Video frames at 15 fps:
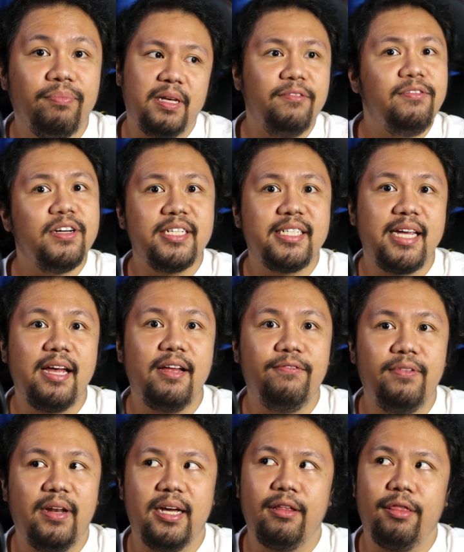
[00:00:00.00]
Give
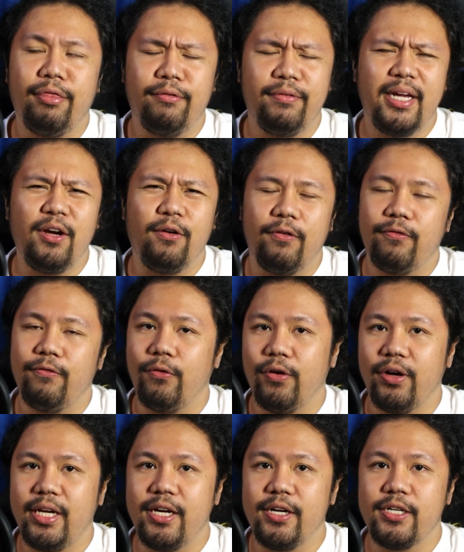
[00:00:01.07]
yourself like 3 or
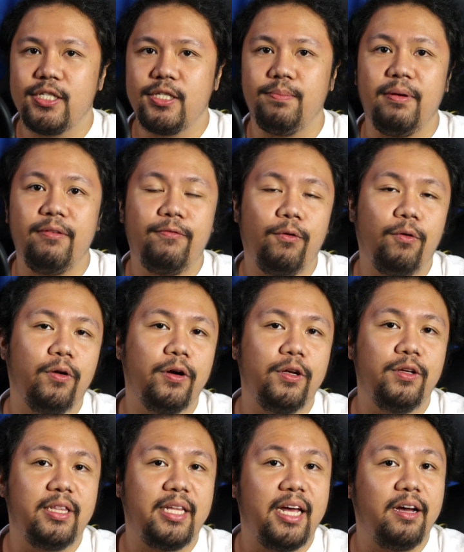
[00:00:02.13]
4 years before
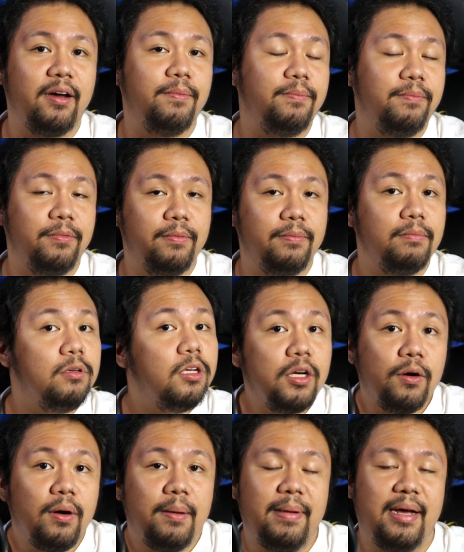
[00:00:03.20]
you take up,
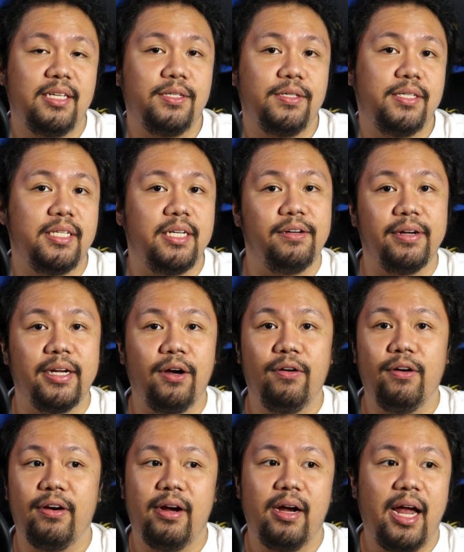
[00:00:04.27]
you know, a master's degree
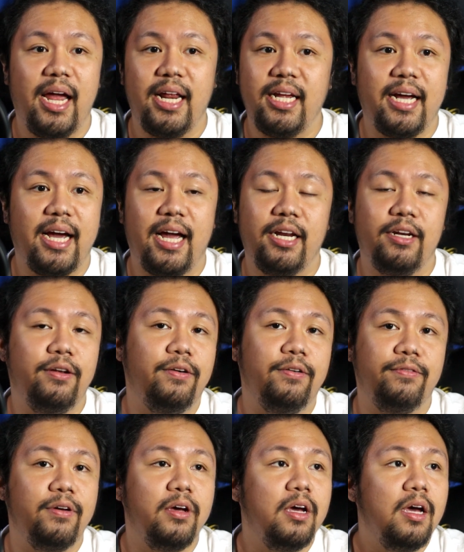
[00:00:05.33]
or any kind
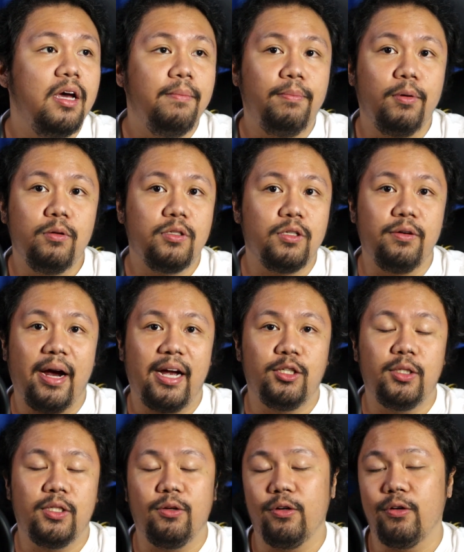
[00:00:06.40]
of
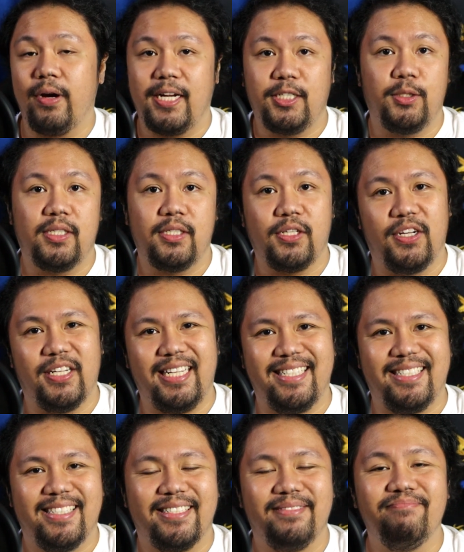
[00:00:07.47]
postgraduate or graduate
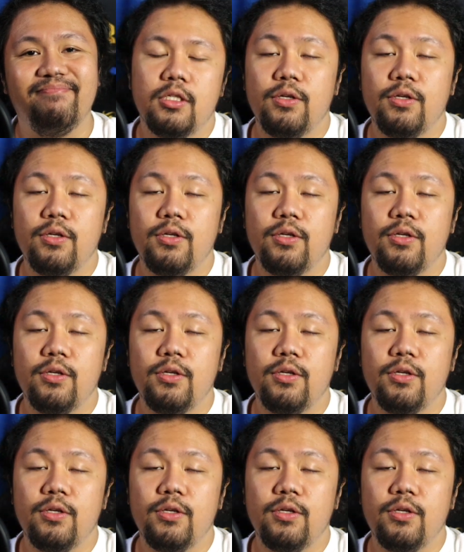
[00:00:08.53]
studies.